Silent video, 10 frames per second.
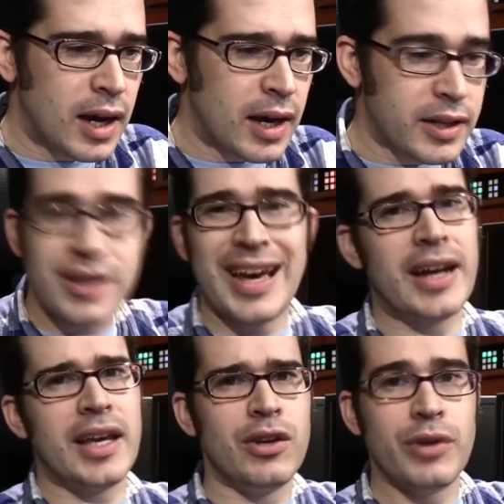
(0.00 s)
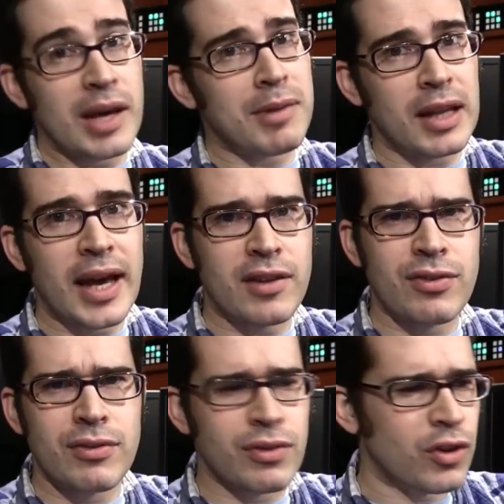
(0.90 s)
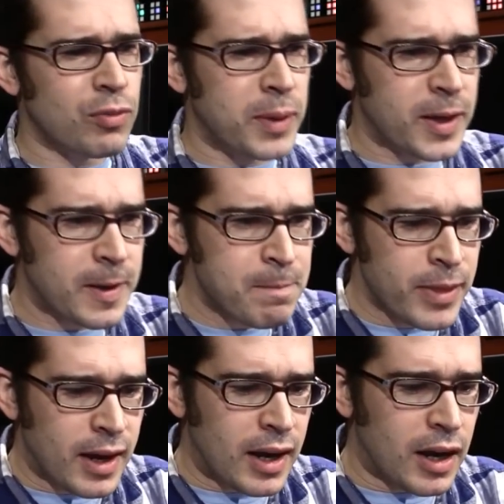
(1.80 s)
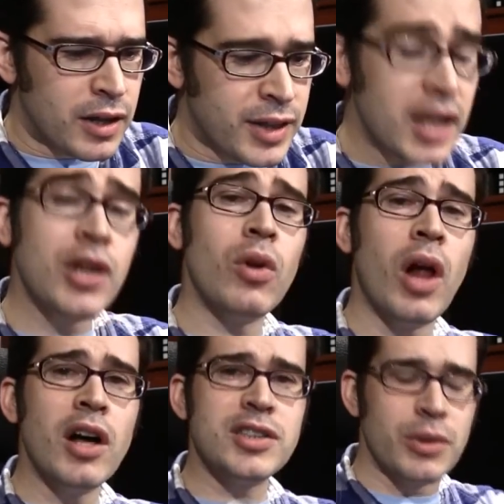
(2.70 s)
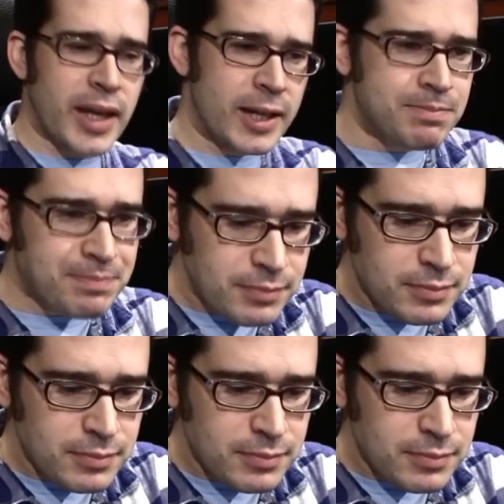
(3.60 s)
You kind of get your name in lights, so to speak. Then you'll also get,